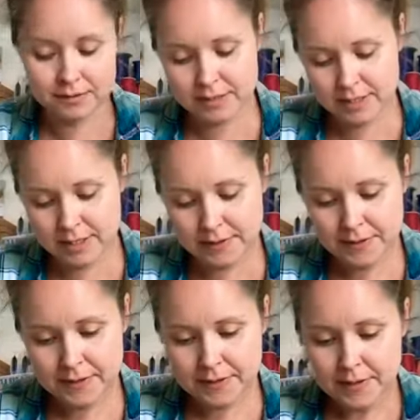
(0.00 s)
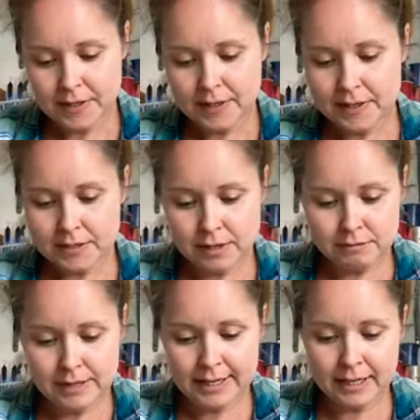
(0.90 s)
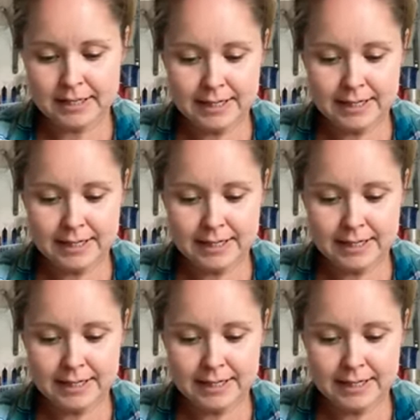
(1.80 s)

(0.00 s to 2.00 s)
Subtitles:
See that? So really nice.